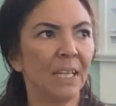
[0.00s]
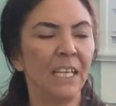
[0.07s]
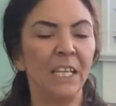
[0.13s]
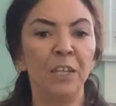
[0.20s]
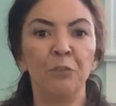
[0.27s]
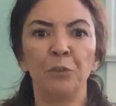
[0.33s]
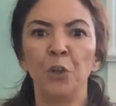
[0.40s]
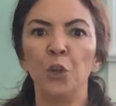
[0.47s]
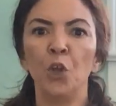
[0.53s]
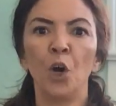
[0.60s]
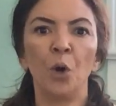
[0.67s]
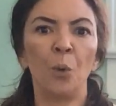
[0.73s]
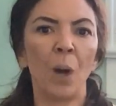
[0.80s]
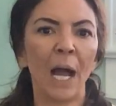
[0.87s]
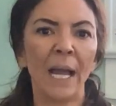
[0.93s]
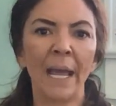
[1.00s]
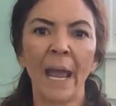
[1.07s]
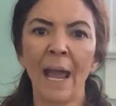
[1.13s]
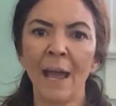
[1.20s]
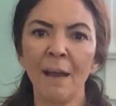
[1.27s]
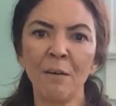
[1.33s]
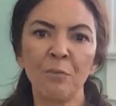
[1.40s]
even though I
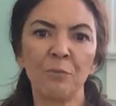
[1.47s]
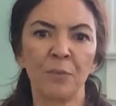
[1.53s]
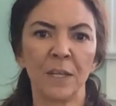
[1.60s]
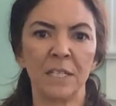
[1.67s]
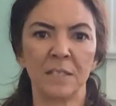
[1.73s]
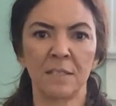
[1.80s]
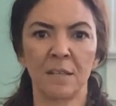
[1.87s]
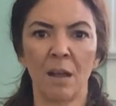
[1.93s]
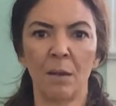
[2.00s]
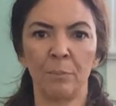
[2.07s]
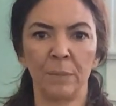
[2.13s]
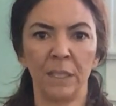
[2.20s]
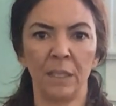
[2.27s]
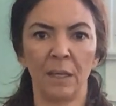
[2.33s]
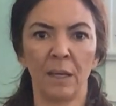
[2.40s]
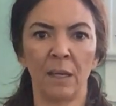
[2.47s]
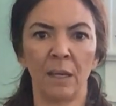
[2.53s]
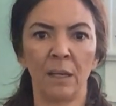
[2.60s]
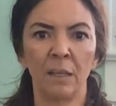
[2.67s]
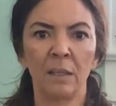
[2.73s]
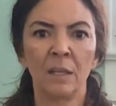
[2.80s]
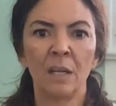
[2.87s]
have
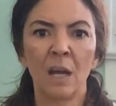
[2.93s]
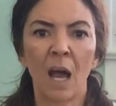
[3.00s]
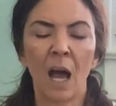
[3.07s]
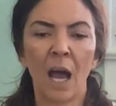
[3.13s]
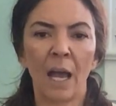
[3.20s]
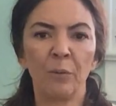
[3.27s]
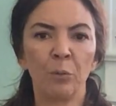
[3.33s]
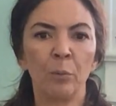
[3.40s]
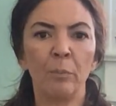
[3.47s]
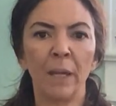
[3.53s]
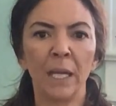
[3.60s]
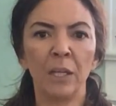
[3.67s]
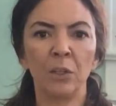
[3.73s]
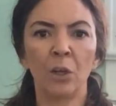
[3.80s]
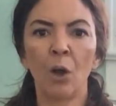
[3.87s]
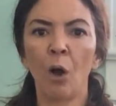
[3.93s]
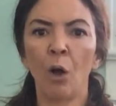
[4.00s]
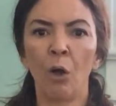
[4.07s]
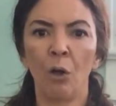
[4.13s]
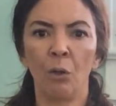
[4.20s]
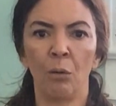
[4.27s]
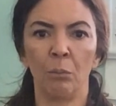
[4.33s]
insomnia, I remain
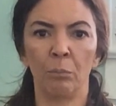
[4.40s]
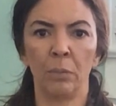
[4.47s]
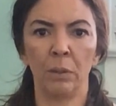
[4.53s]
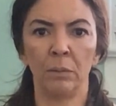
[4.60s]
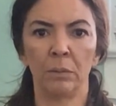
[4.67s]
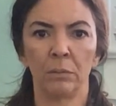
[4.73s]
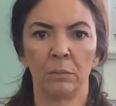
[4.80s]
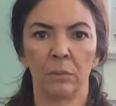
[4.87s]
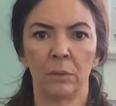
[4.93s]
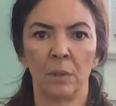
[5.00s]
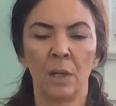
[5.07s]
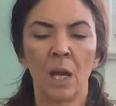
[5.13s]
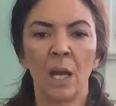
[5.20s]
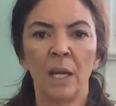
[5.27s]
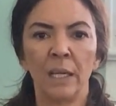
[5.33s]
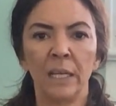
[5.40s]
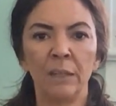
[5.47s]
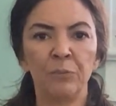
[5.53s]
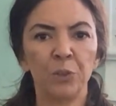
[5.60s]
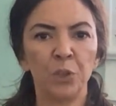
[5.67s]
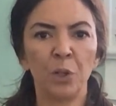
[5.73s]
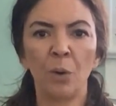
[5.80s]
calm.
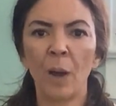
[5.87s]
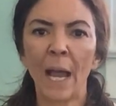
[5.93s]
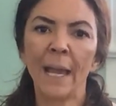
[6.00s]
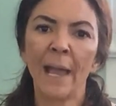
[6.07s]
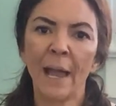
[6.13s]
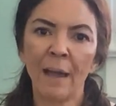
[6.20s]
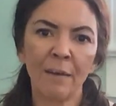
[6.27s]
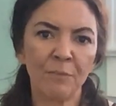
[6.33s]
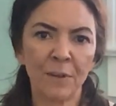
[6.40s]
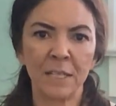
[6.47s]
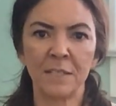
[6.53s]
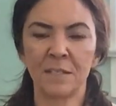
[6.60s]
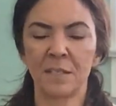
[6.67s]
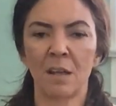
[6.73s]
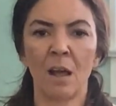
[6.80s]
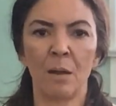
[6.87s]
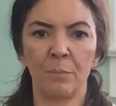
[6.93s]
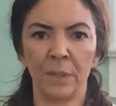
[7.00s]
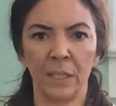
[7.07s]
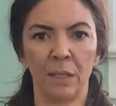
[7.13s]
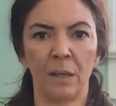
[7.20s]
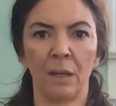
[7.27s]
Even though I have
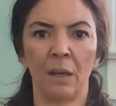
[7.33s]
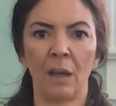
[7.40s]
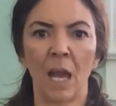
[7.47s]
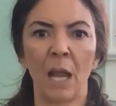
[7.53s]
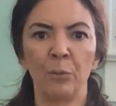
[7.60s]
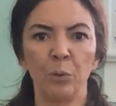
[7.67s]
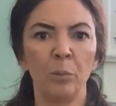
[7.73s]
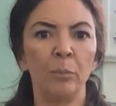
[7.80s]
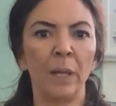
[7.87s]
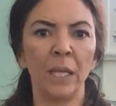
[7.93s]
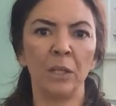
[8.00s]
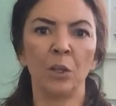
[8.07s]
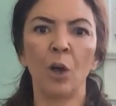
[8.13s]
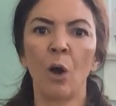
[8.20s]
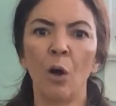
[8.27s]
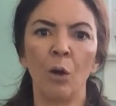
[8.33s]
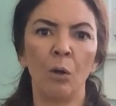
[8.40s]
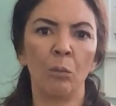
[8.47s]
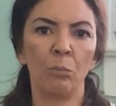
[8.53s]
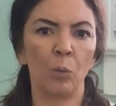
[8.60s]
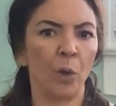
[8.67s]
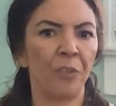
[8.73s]
insomnia, I remain
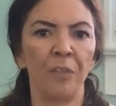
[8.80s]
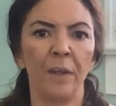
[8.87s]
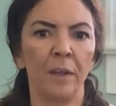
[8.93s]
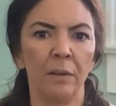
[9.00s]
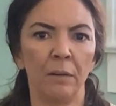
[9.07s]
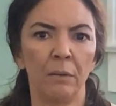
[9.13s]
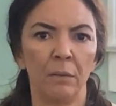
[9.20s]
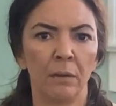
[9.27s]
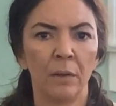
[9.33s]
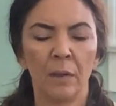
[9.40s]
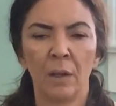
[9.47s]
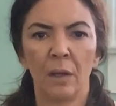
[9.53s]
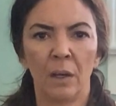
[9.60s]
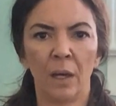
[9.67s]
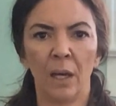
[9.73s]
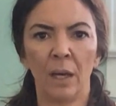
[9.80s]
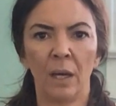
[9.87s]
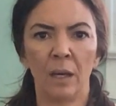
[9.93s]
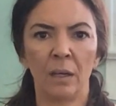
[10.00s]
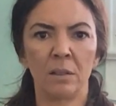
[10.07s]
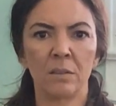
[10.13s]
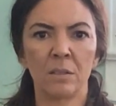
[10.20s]
calm within.
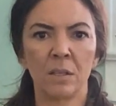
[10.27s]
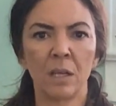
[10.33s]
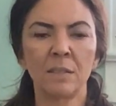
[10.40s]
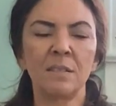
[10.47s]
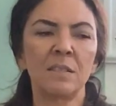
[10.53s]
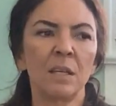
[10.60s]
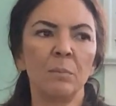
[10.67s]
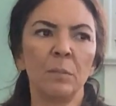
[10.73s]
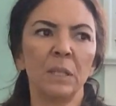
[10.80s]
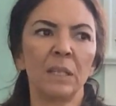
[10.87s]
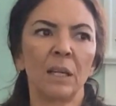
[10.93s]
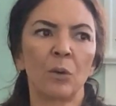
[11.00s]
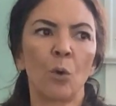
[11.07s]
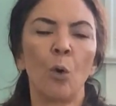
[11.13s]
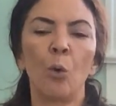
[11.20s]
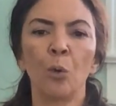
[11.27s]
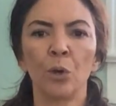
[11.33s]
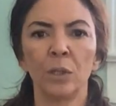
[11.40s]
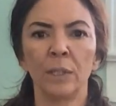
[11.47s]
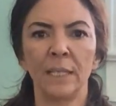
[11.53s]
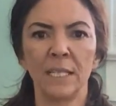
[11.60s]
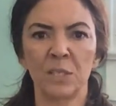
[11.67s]
A statement that
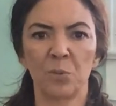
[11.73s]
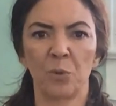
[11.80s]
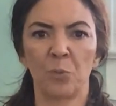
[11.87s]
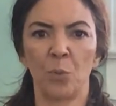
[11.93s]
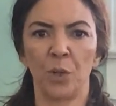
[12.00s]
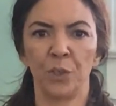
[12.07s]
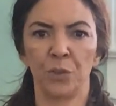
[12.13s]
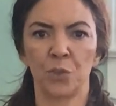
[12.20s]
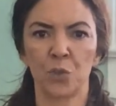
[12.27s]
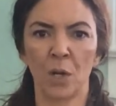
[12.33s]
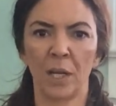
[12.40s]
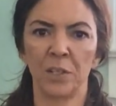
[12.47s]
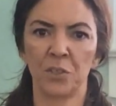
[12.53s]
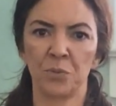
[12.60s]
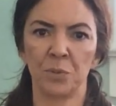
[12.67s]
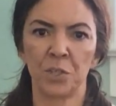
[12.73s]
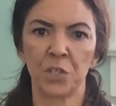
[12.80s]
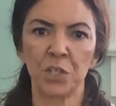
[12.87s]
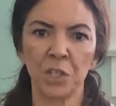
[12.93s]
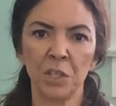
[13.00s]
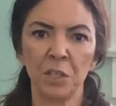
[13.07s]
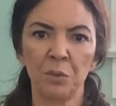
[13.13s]
correlates with what you're trying to
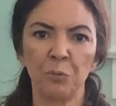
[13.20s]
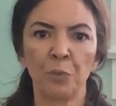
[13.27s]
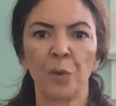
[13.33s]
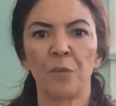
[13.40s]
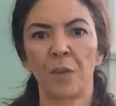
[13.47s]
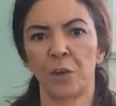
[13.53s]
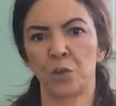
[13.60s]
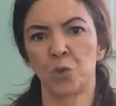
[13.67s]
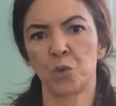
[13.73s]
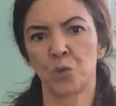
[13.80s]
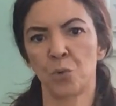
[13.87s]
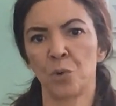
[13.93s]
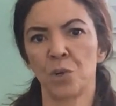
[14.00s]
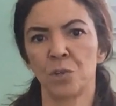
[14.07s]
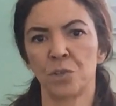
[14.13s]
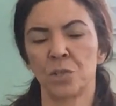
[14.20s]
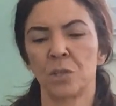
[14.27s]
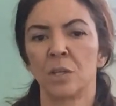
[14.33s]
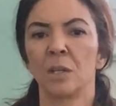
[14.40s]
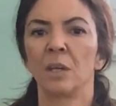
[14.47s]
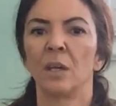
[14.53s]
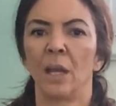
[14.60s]
achieve, that is short
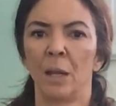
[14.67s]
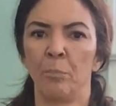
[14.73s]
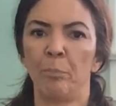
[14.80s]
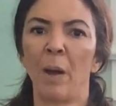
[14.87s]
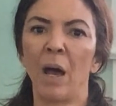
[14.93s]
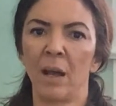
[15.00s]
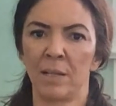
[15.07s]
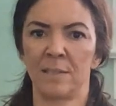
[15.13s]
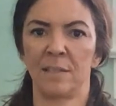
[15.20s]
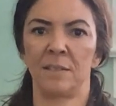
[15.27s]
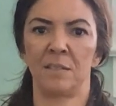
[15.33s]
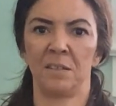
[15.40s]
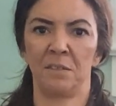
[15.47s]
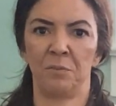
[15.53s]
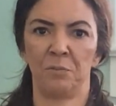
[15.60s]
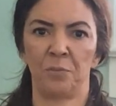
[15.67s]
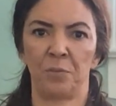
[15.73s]
and positive.